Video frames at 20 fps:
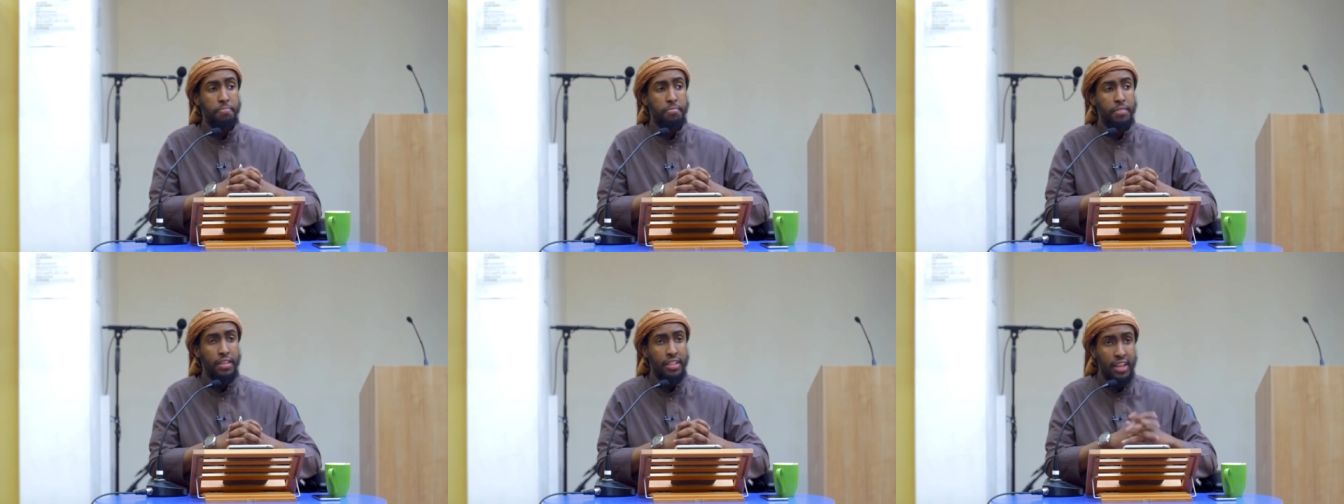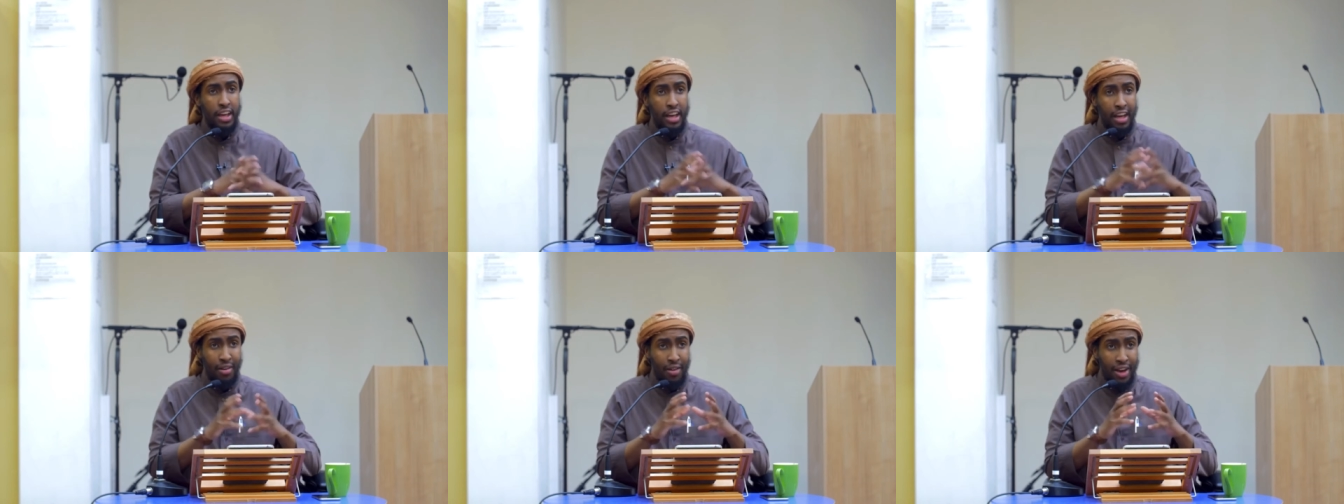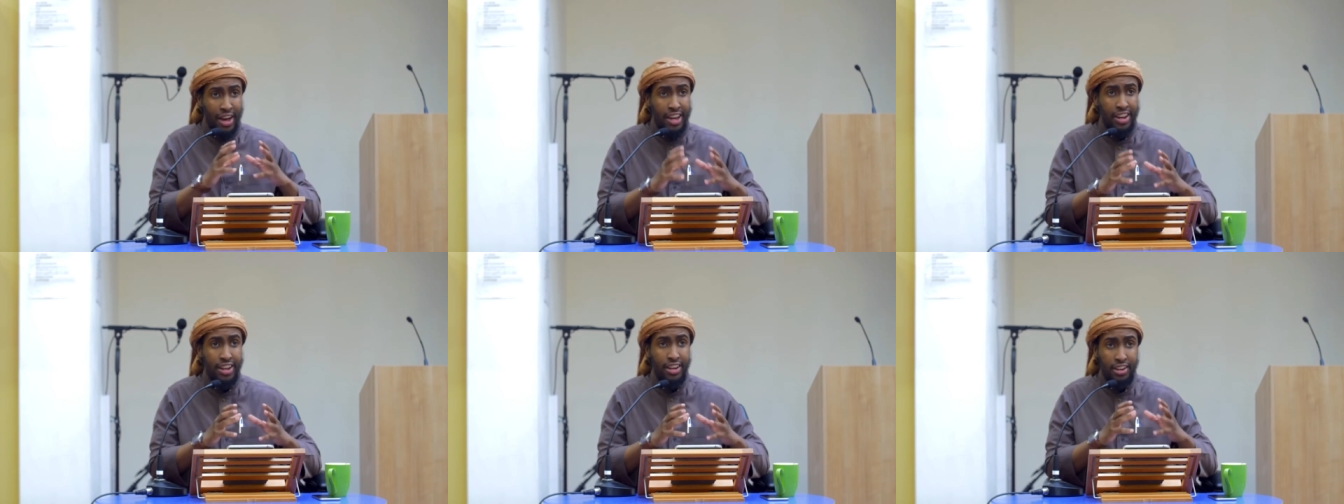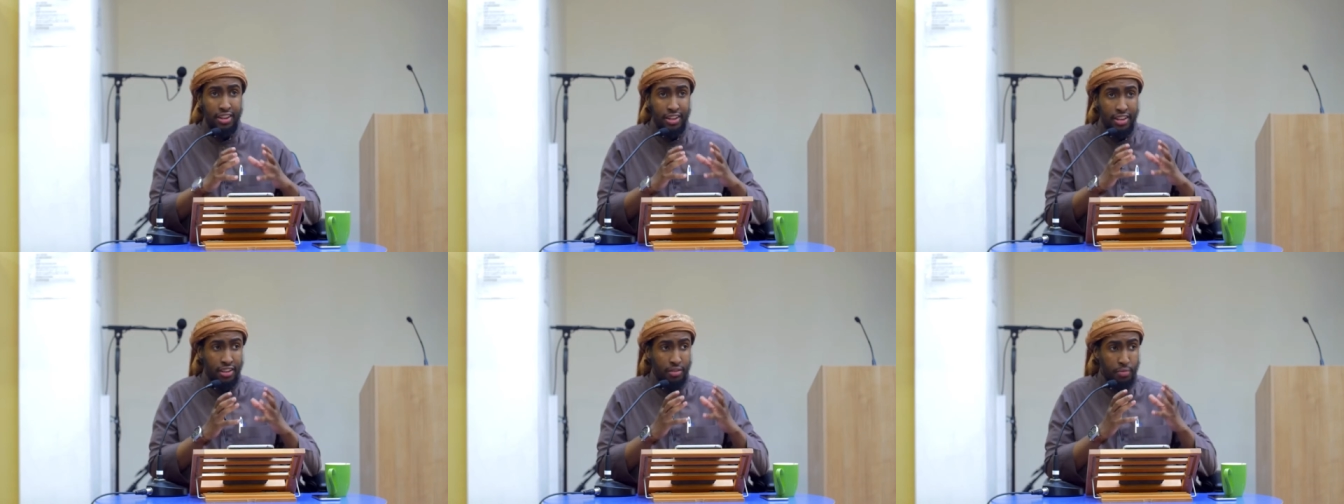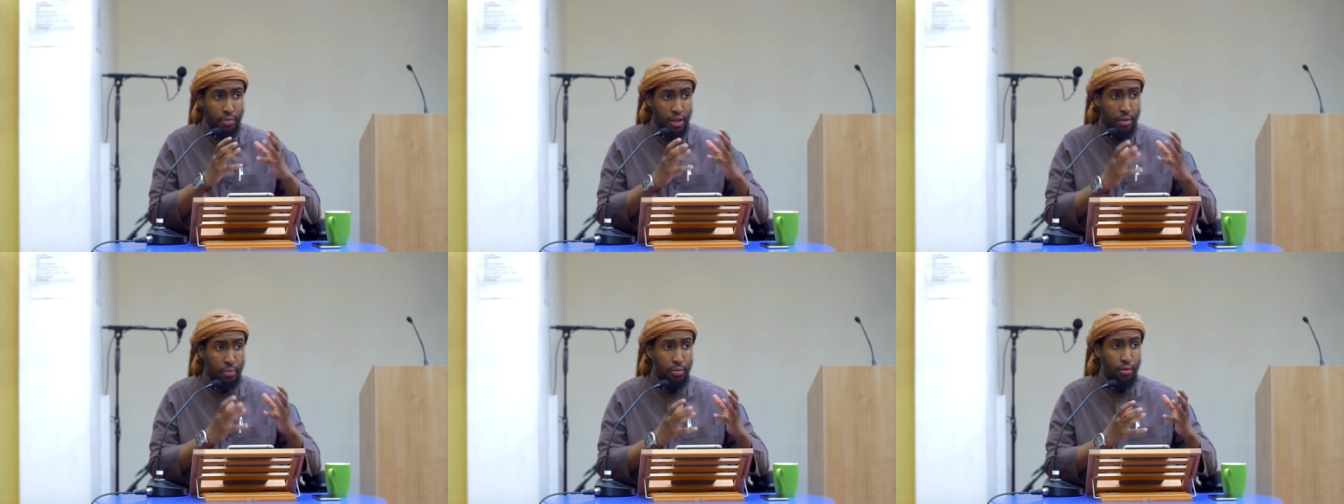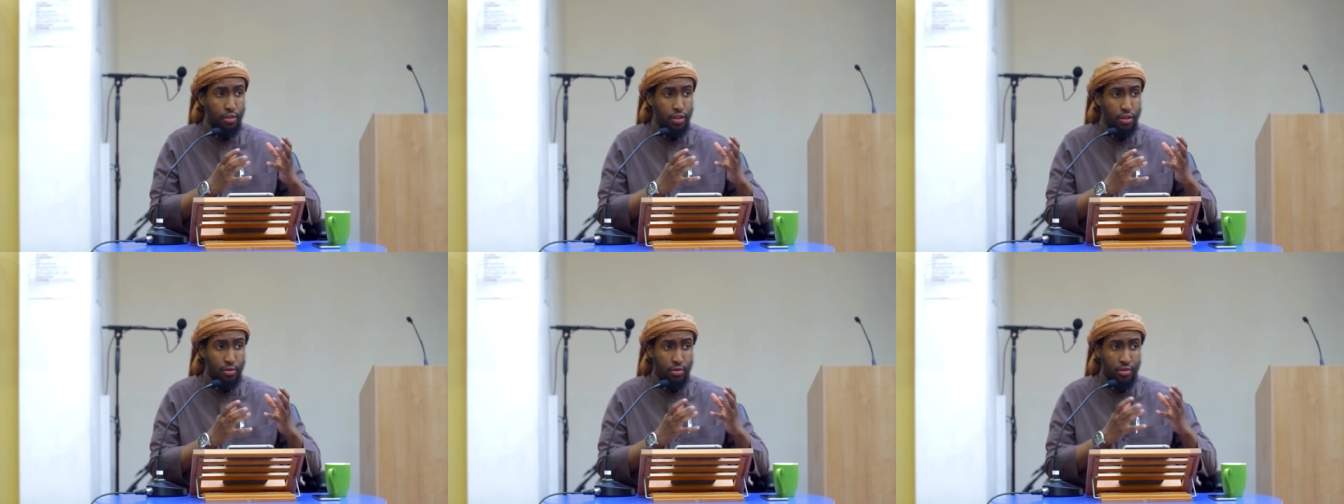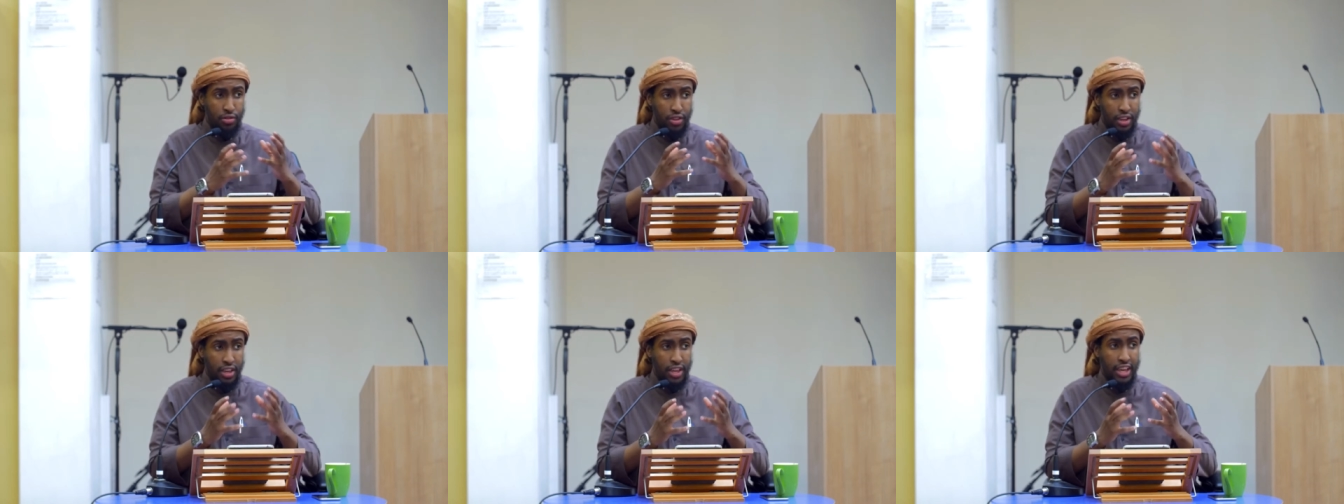That the Khawarij, these people that you
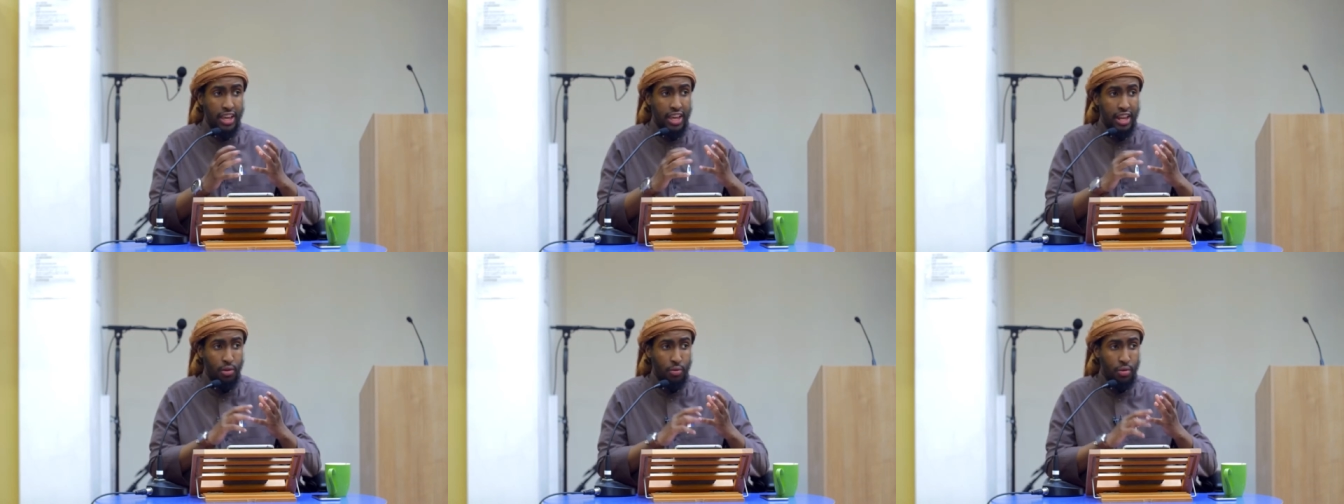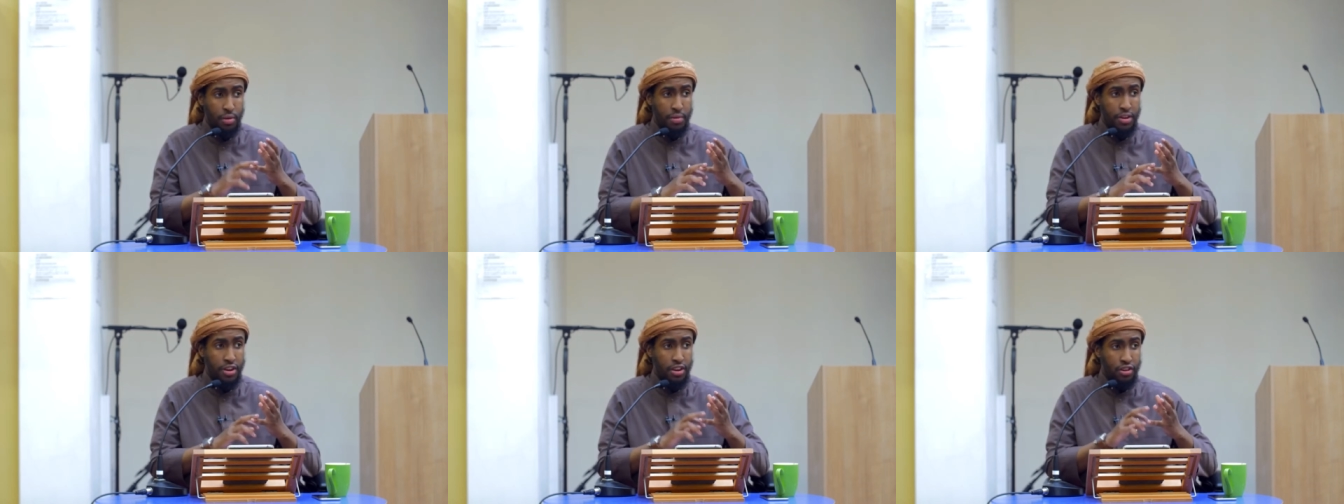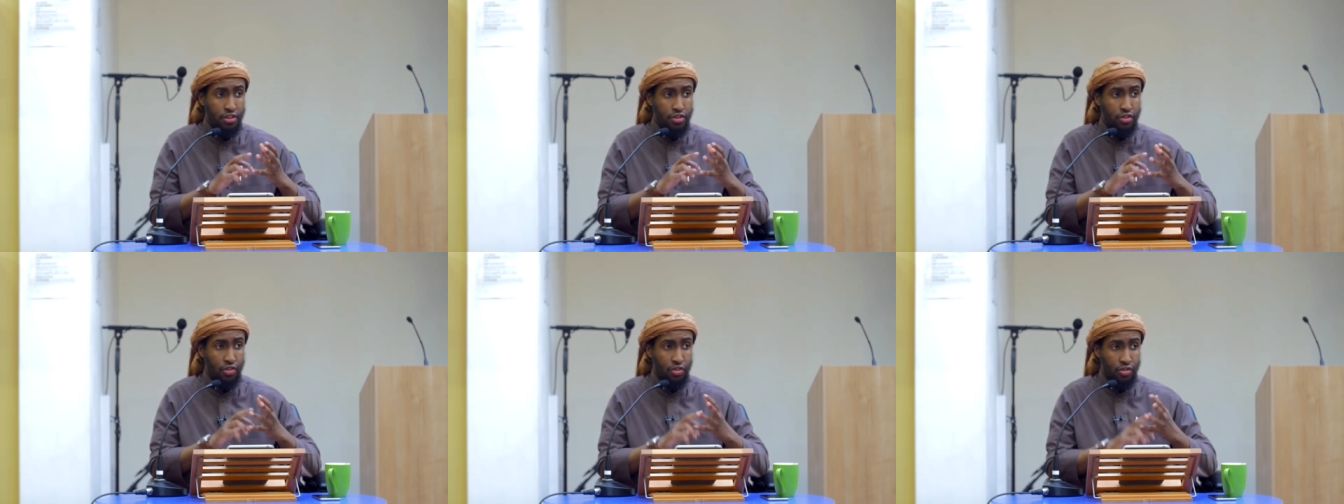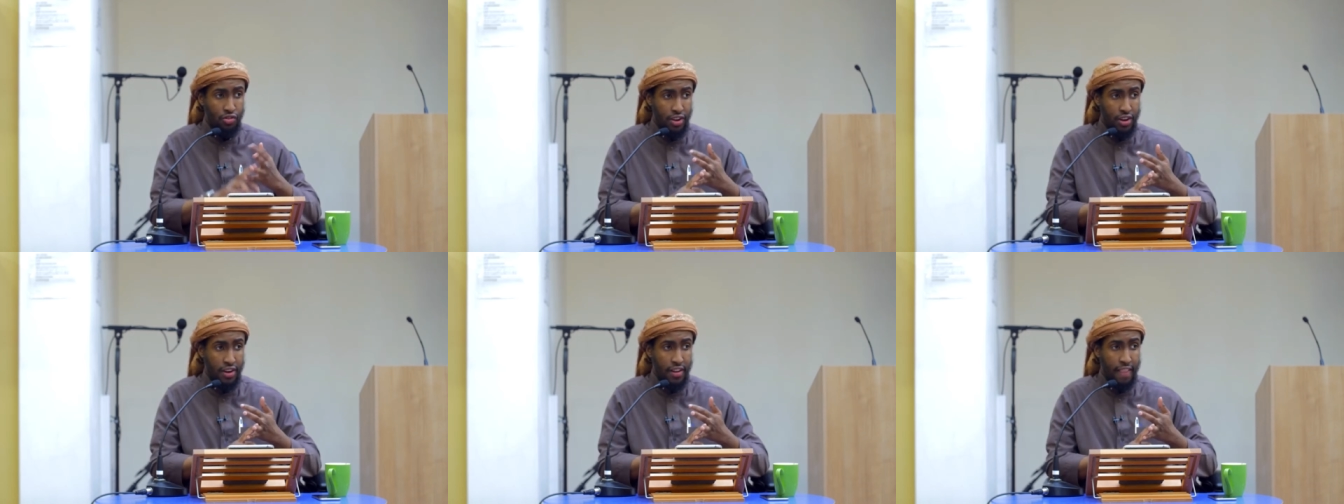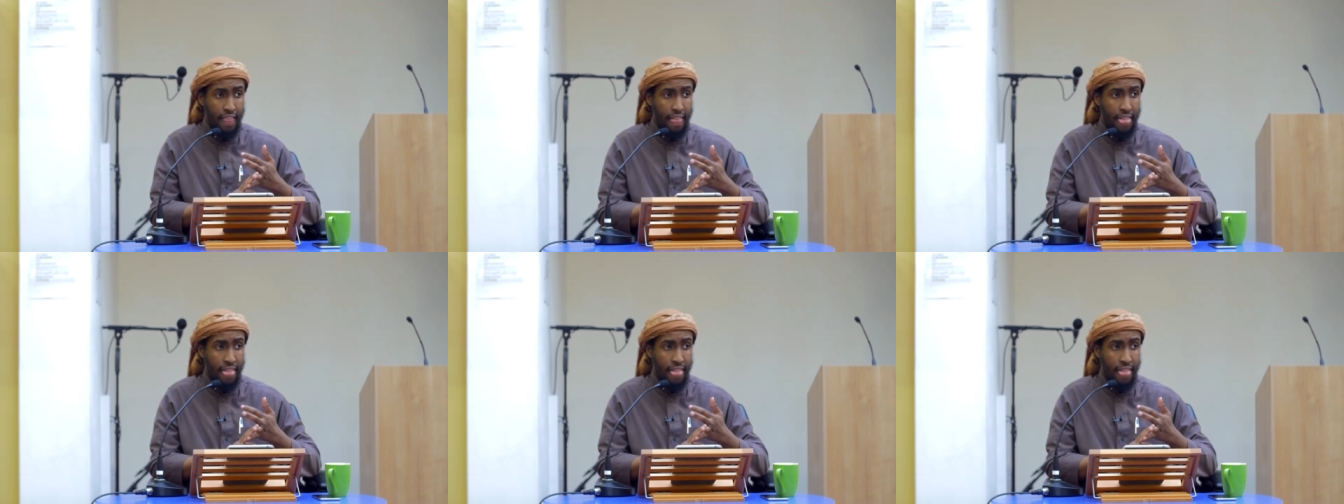see killing women and children,